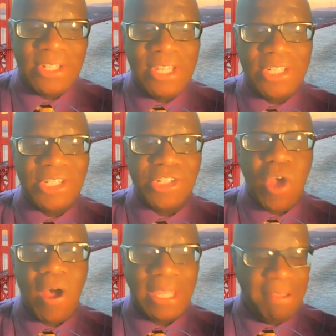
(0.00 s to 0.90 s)
this
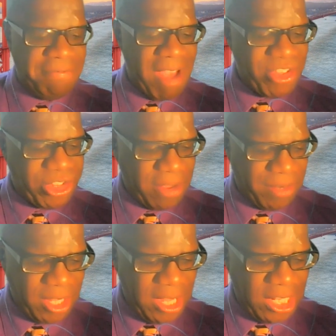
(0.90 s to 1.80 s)
stalky
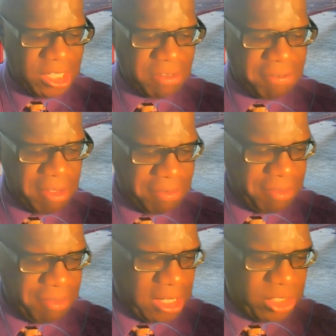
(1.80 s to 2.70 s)
vegetable is
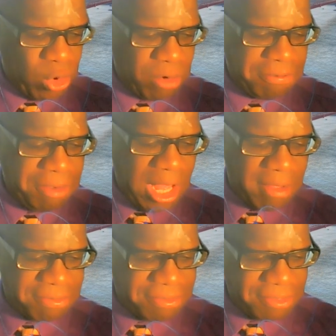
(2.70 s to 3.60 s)
filled or full of